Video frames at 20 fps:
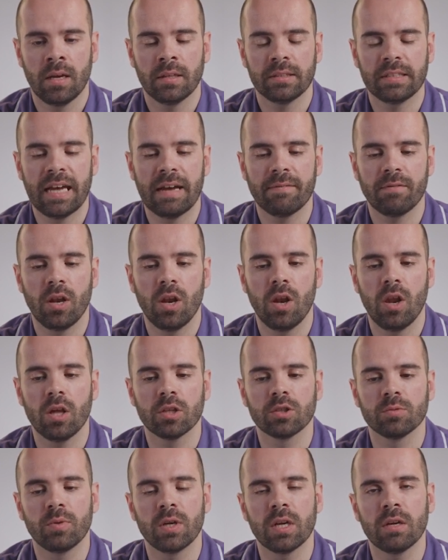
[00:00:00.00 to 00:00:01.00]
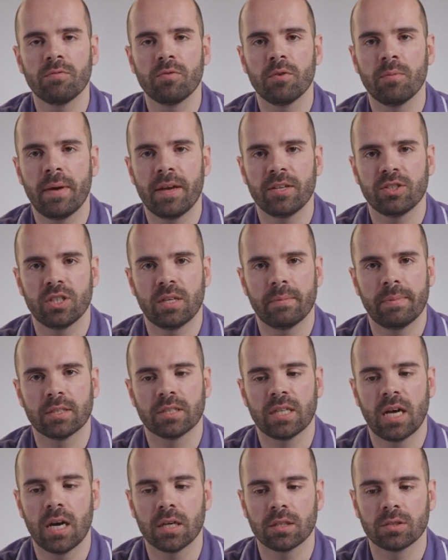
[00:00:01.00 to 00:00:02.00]
They have a lot more information about
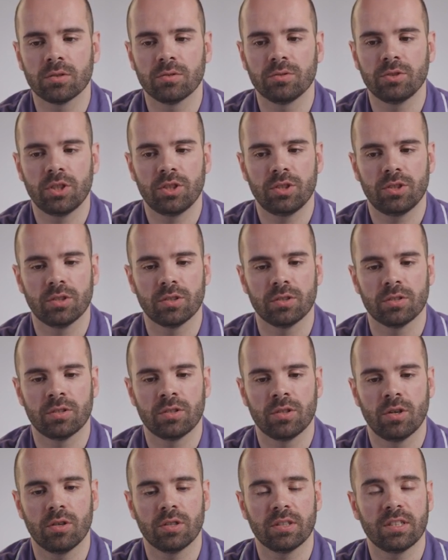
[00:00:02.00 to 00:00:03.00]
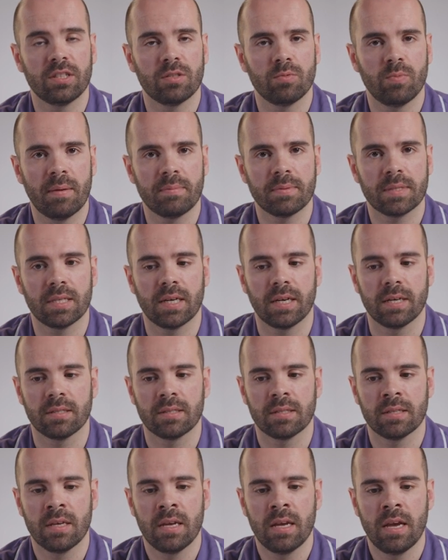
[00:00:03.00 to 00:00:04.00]
heart conditions on these
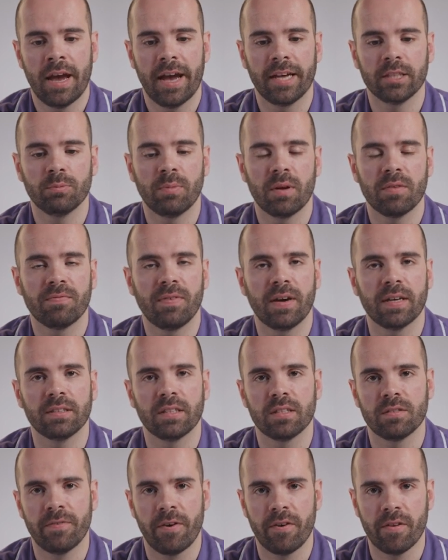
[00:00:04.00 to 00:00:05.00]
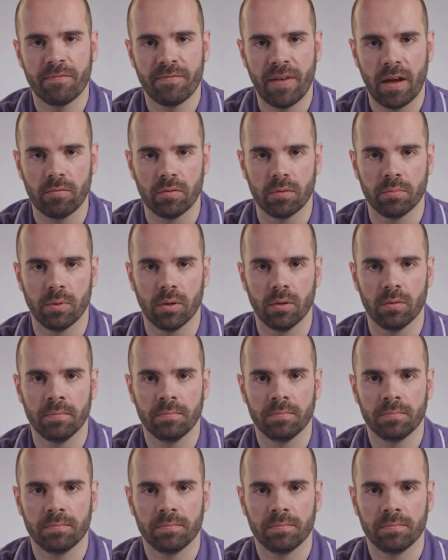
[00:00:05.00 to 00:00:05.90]
websites, and you might find this very valuable.